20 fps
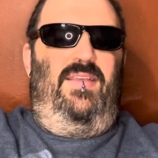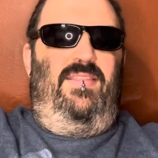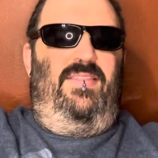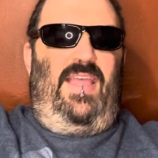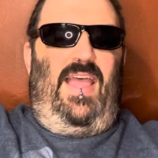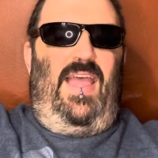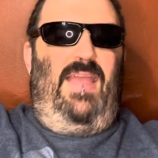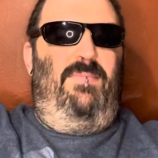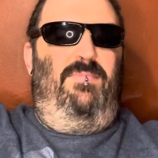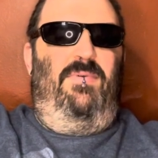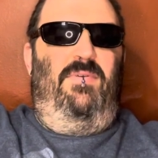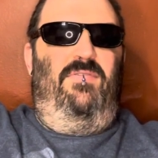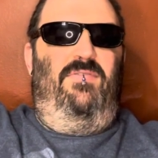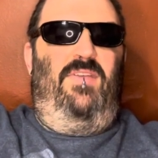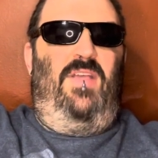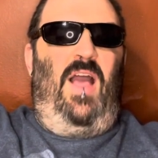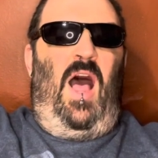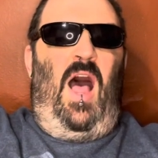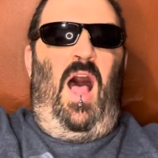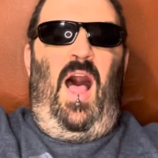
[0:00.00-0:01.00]
type of
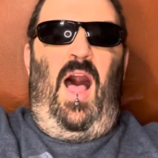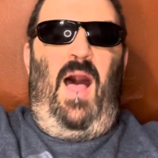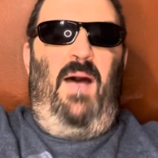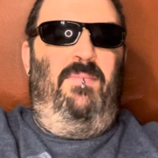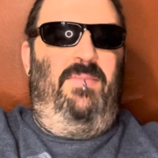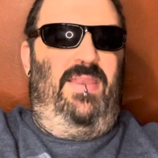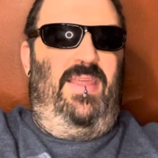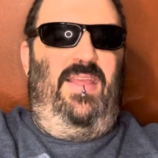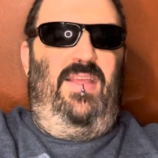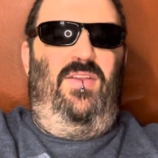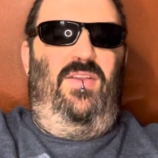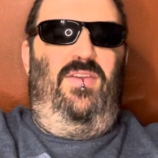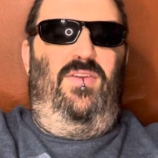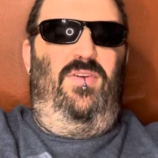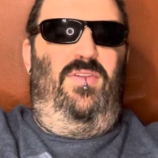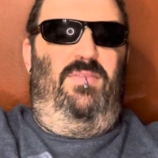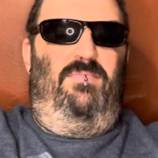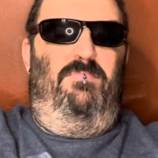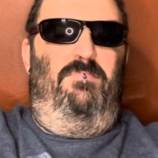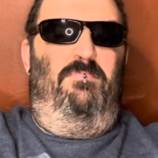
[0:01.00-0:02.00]
comedy?
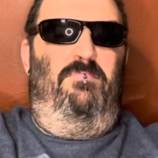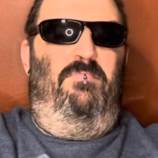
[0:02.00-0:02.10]
Good